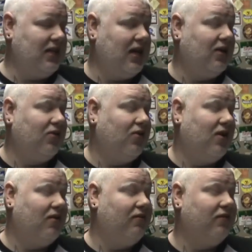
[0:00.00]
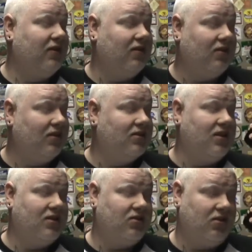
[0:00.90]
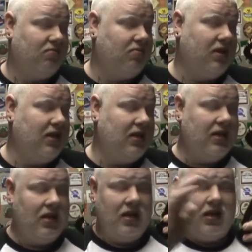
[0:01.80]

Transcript: I don't know how I feel it's going to be.